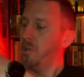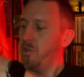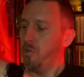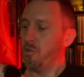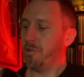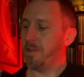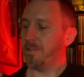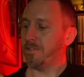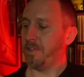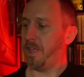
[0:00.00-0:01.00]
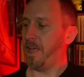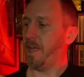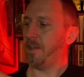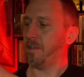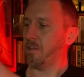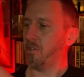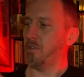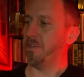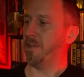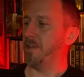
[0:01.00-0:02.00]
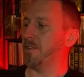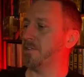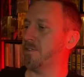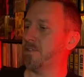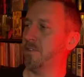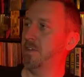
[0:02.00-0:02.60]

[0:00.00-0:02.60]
newness and goodness.